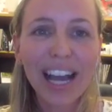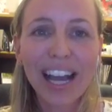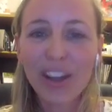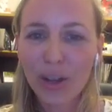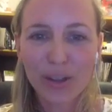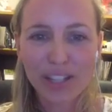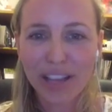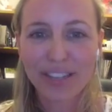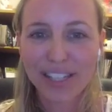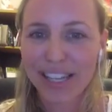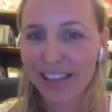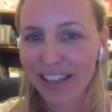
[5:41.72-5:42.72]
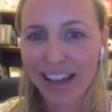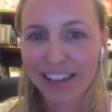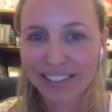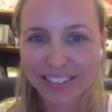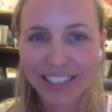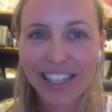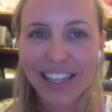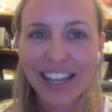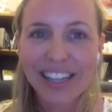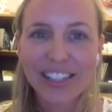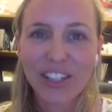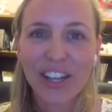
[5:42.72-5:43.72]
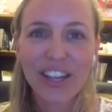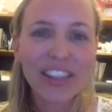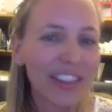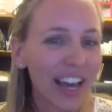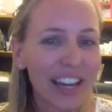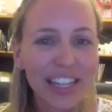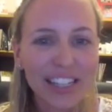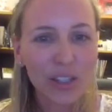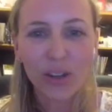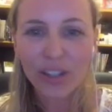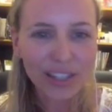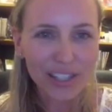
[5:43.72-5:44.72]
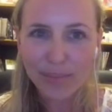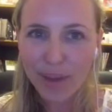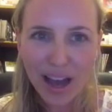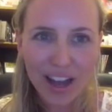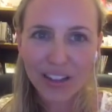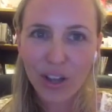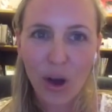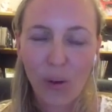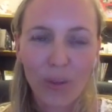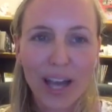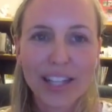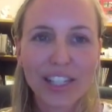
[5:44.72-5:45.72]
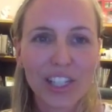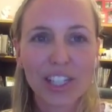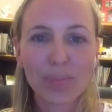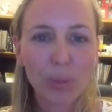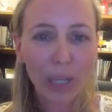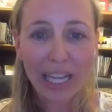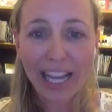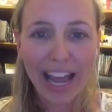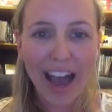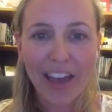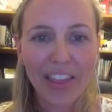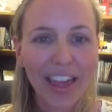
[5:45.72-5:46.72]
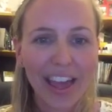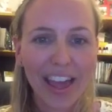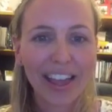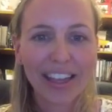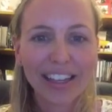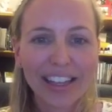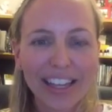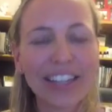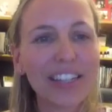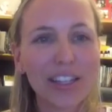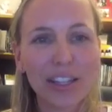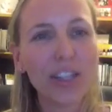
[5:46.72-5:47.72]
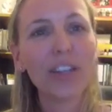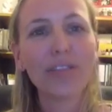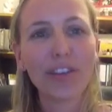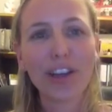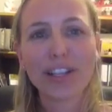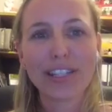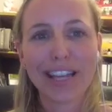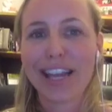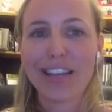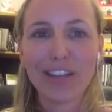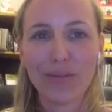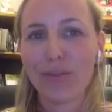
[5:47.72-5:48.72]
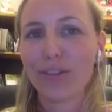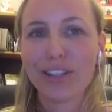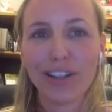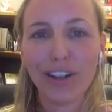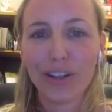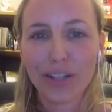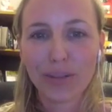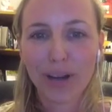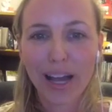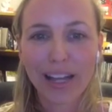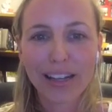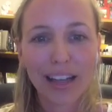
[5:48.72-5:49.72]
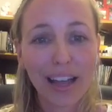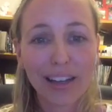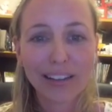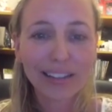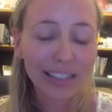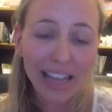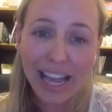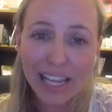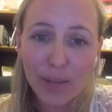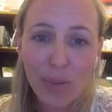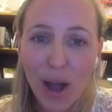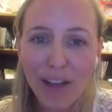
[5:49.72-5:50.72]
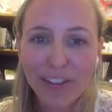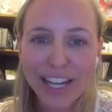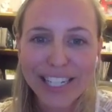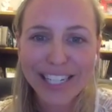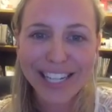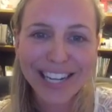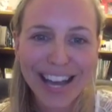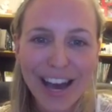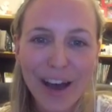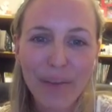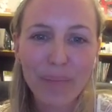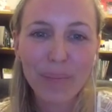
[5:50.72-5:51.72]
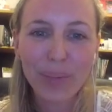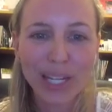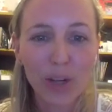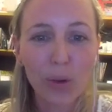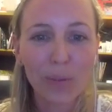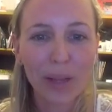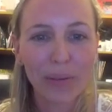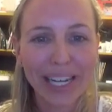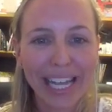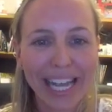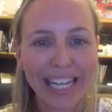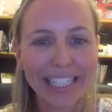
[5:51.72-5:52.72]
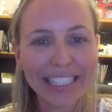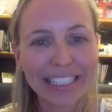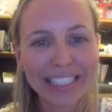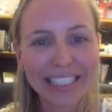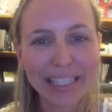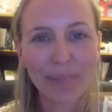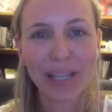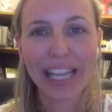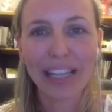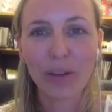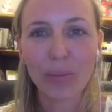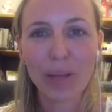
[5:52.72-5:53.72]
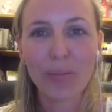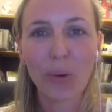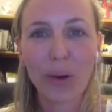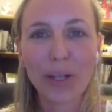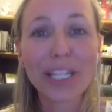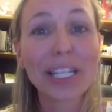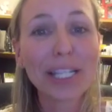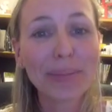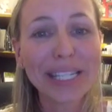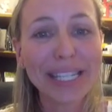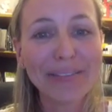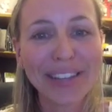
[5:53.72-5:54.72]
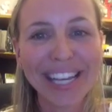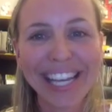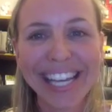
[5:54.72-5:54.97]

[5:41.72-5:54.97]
Who's ever said that? So that is not a smart goal. That's just putting it out there into the universe saying you want to lose weight. And hey, you might reach it, but normally we need something a little bit more specific